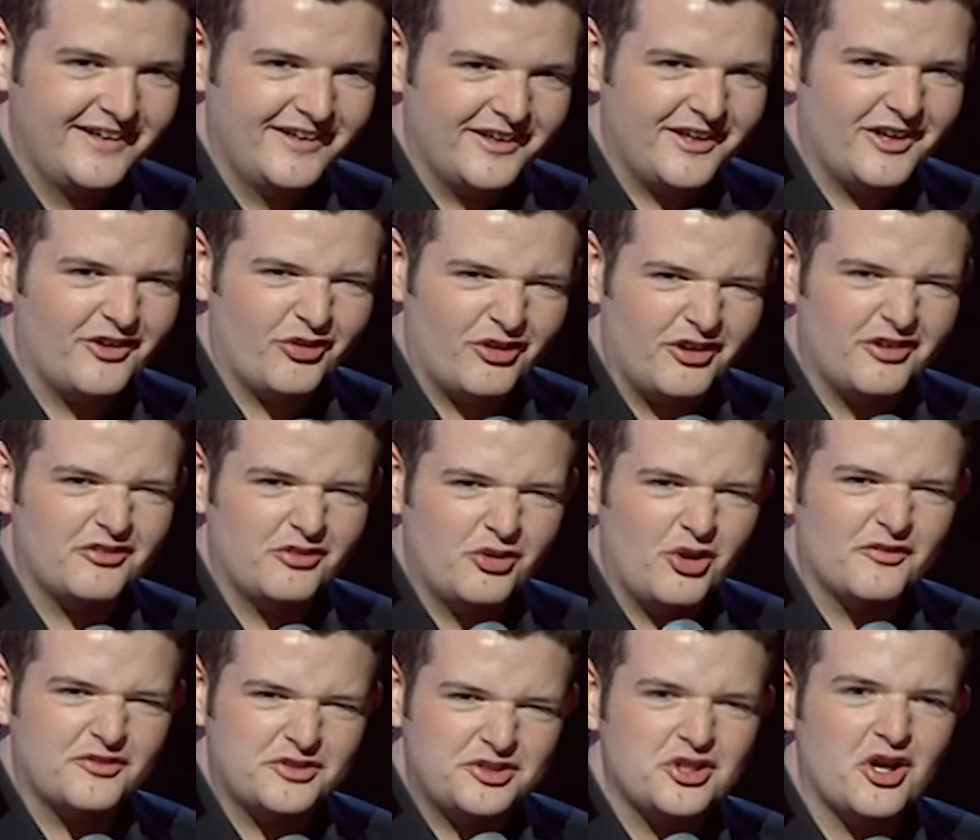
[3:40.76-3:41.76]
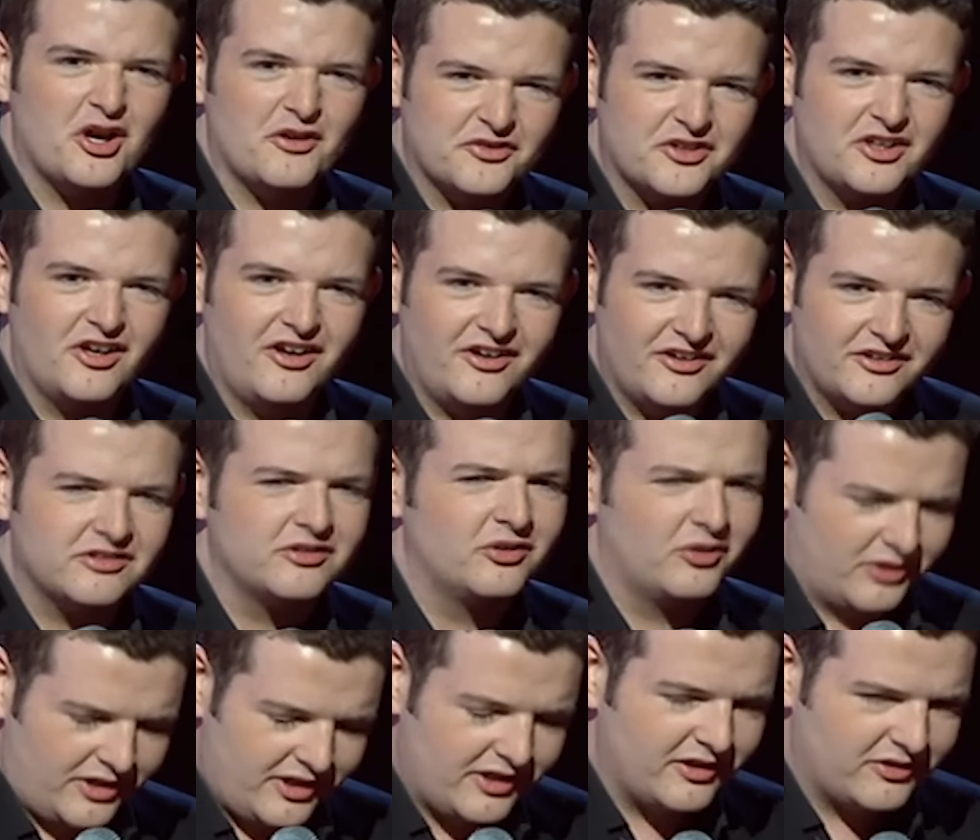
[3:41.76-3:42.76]
Yeah, a lot of tough guys.
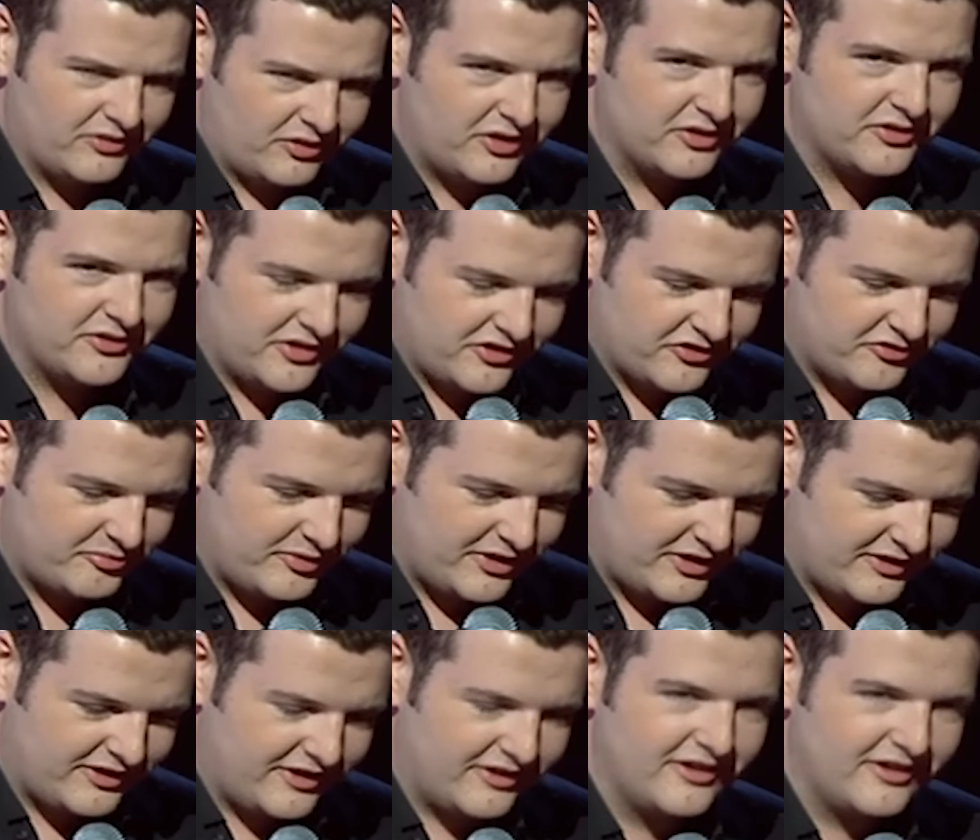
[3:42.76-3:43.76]
Oh, aye, a lot of tough guys.